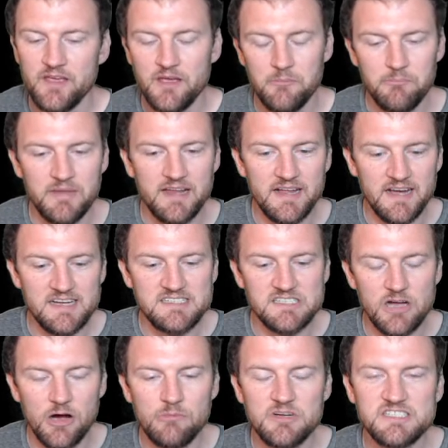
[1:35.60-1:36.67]
because
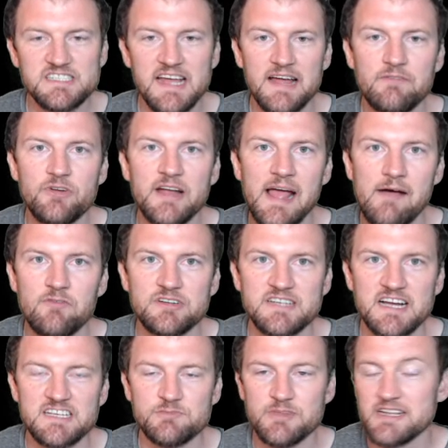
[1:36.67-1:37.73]
almost every
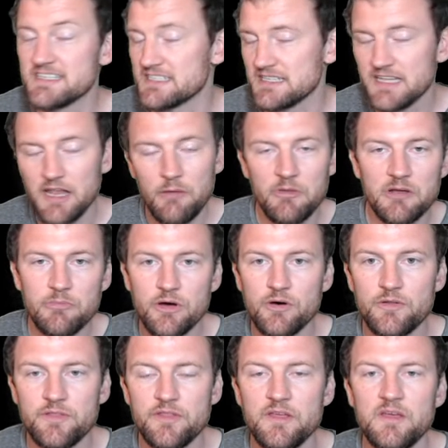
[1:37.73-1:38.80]
advertisement is a little bit of
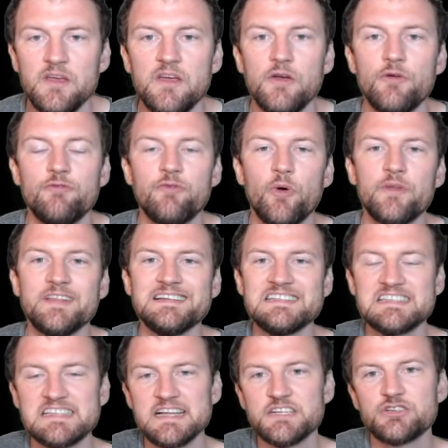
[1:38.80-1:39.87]
both, for the
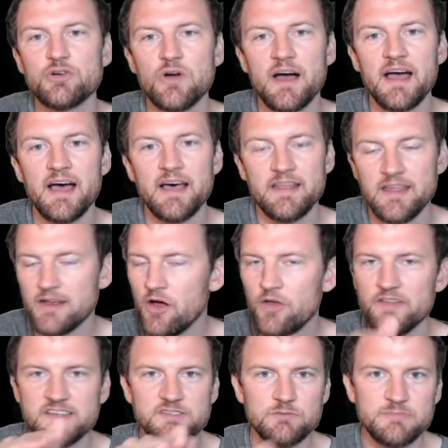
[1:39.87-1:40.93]
central ad, and all
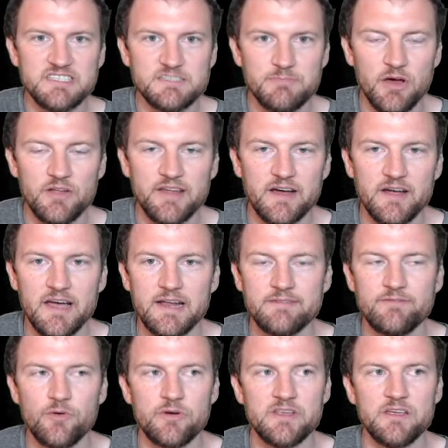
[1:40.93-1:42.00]
this will be spelled out kind of
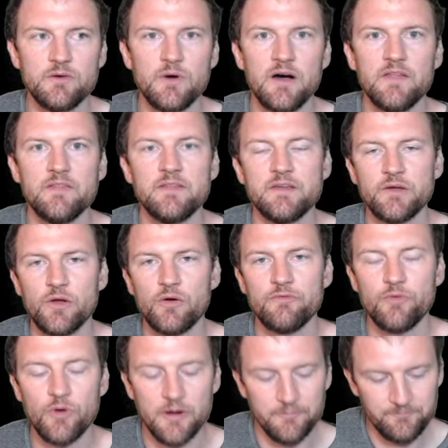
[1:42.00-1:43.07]
for you on the Google
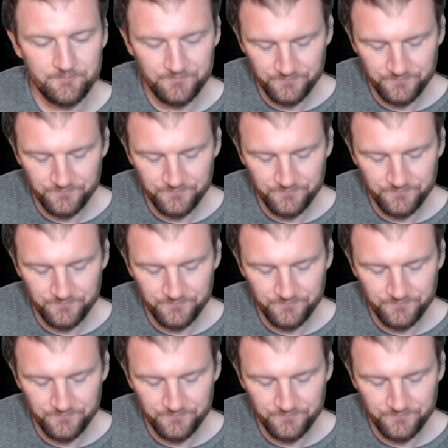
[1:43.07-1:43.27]
form,